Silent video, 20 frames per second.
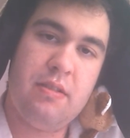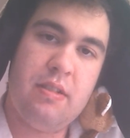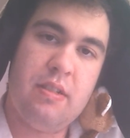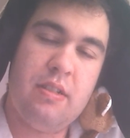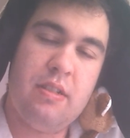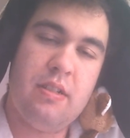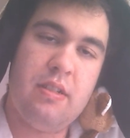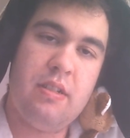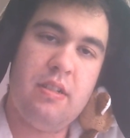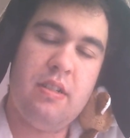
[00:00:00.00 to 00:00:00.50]

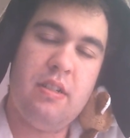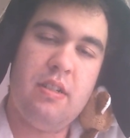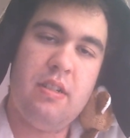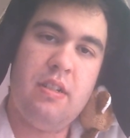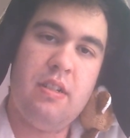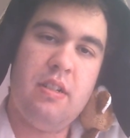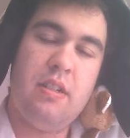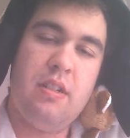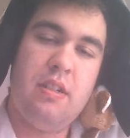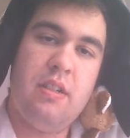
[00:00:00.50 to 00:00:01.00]

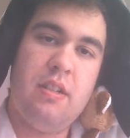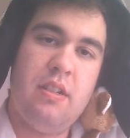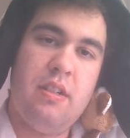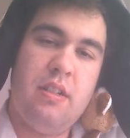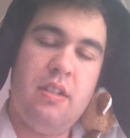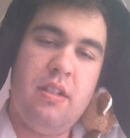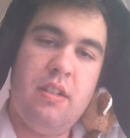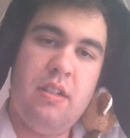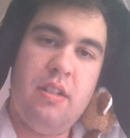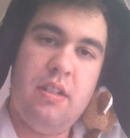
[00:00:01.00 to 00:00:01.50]

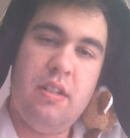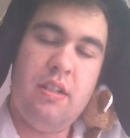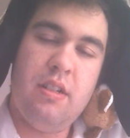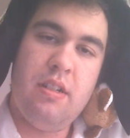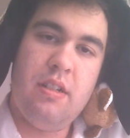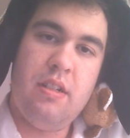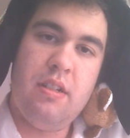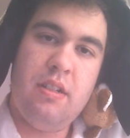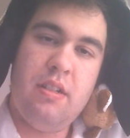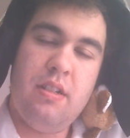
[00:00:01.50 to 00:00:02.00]

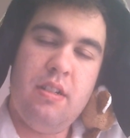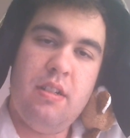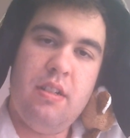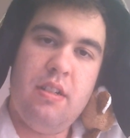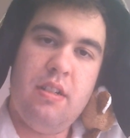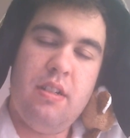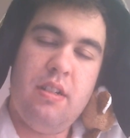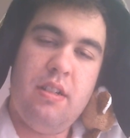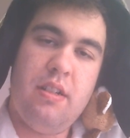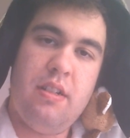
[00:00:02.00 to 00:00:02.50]

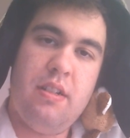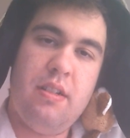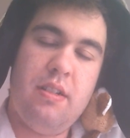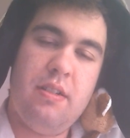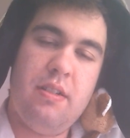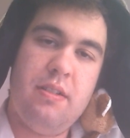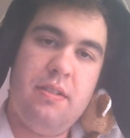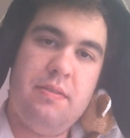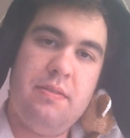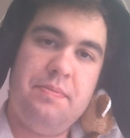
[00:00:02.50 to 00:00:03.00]

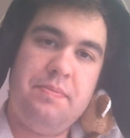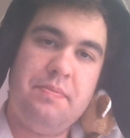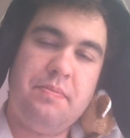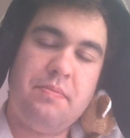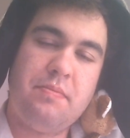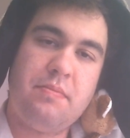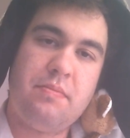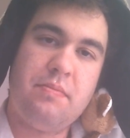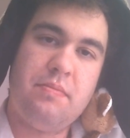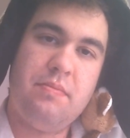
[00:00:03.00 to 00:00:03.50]

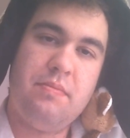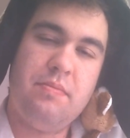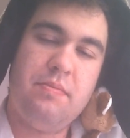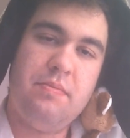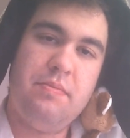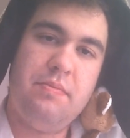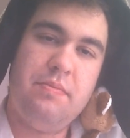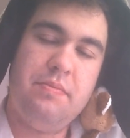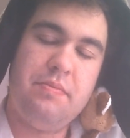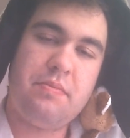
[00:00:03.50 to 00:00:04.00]

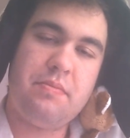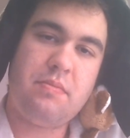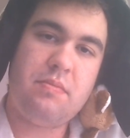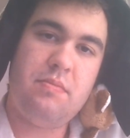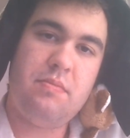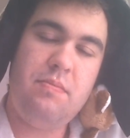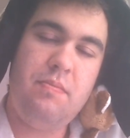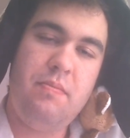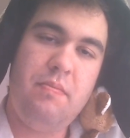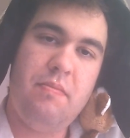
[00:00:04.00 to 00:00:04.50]

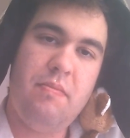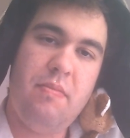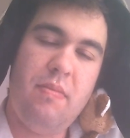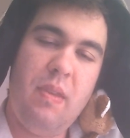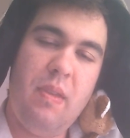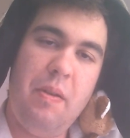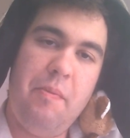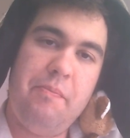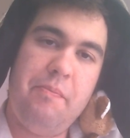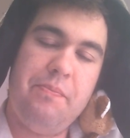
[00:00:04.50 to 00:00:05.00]

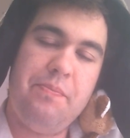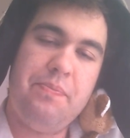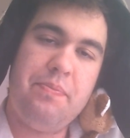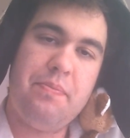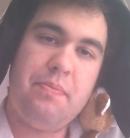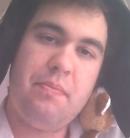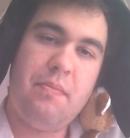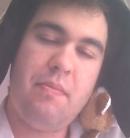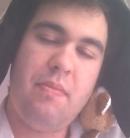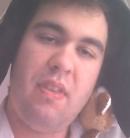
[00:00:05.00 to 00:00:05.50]

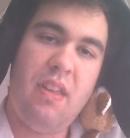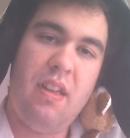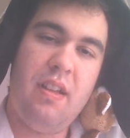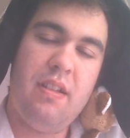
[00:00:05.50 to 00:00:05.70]
No one is speaking in this clip.